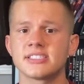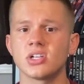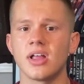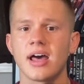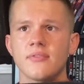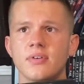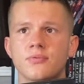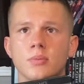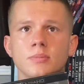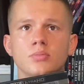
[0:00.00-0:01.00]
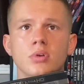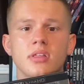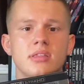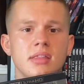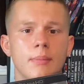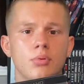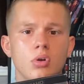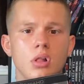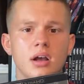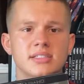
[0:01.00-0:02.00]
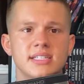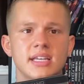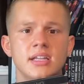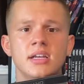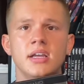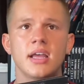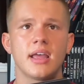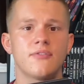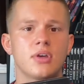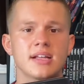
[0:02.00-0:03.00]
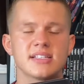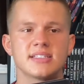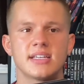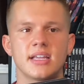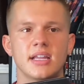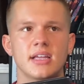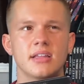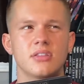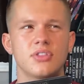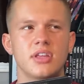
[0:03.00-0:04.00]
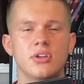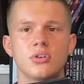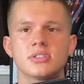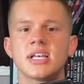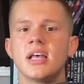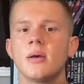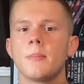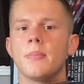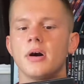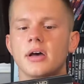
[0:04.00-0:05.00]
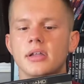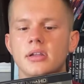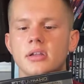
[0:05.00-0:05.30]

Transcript: a lot of it from releasing that prologue scene, if you got to see it in theaters. But